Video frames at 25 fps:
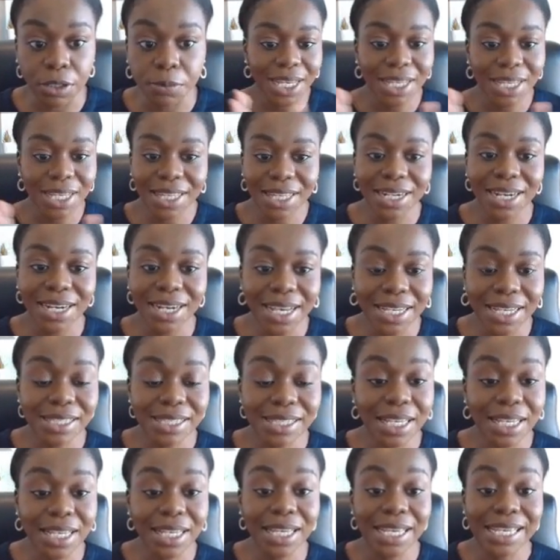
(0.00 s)
The next
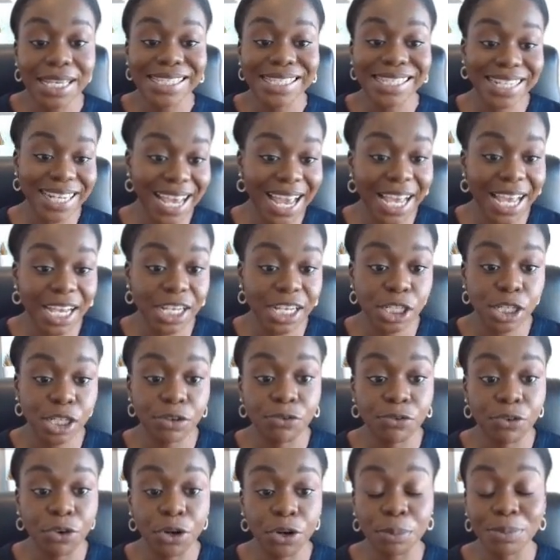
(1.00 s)
thing is an
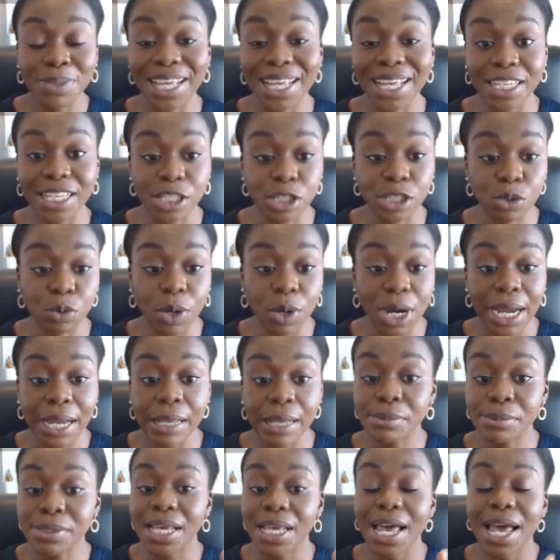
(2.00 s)
action verb that
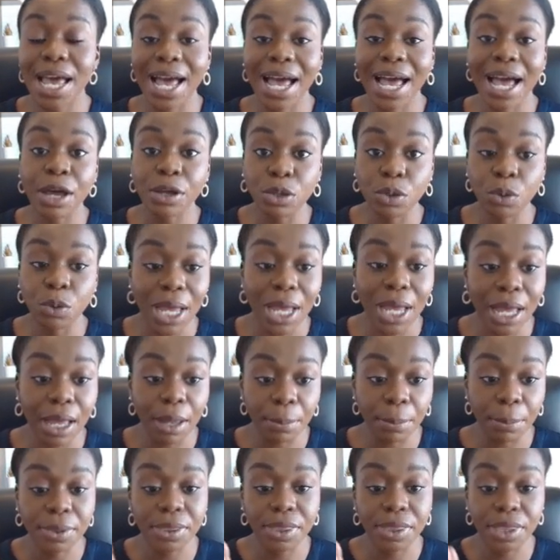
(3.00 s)
describes how you
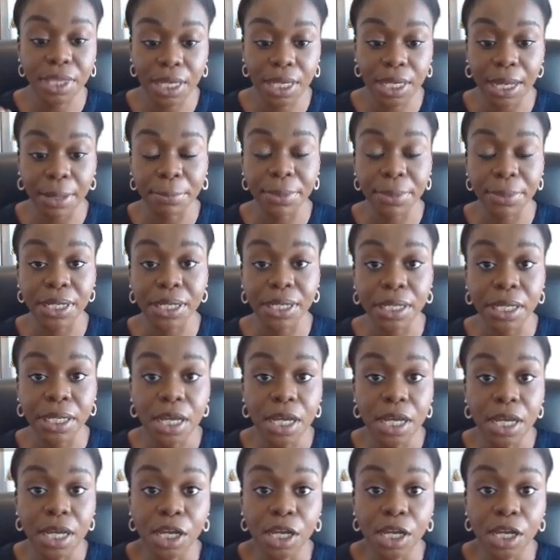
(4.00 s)
help the company.